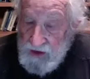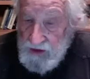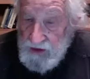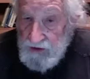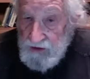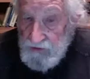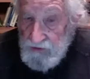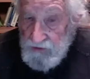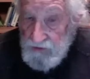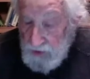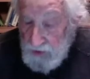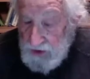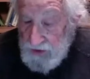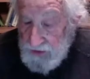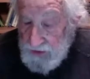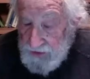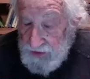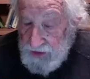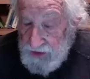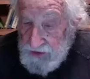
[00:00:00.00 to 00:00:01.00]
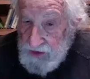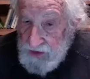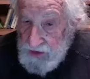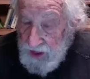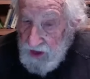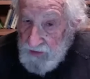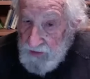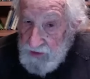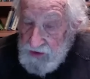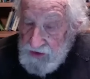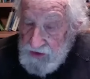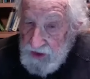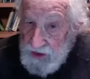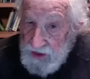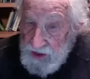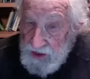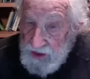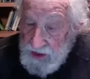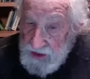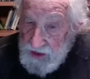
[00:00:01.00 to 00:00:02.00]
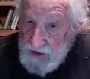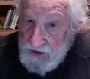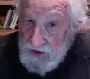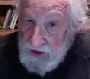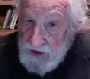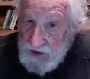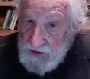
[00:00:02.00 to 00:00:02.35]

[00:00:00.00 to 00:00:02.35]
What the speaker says: one of the things that happens on the internet,